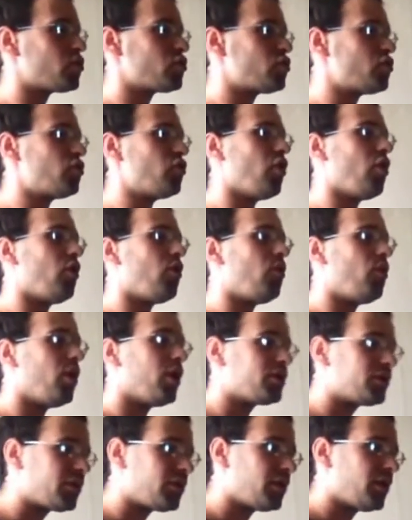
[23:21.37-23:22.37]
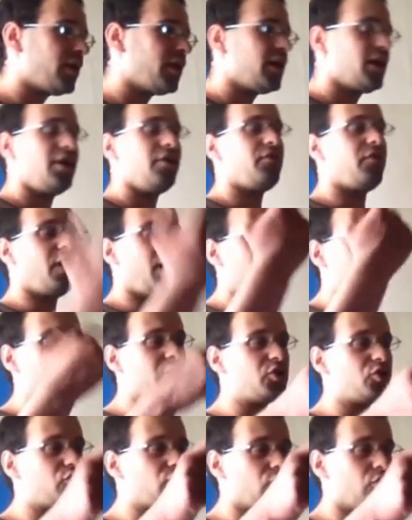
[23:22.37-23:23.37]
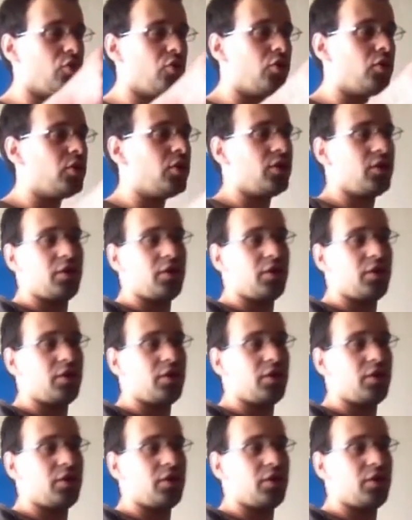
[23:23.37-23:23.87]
And I want my kids to be black, because you know